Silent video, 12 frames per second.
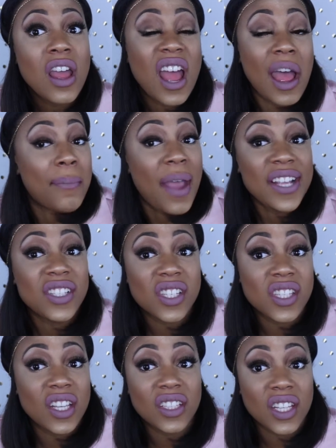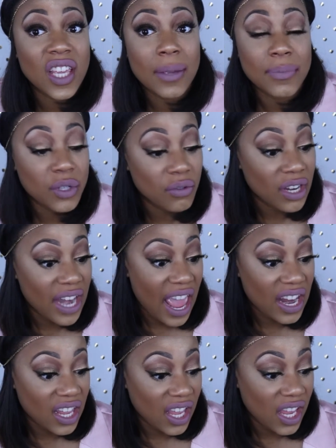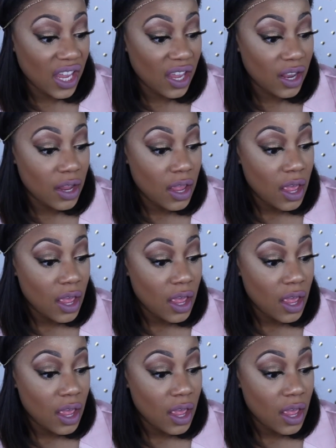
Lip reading: I might just stick to keep doing that again.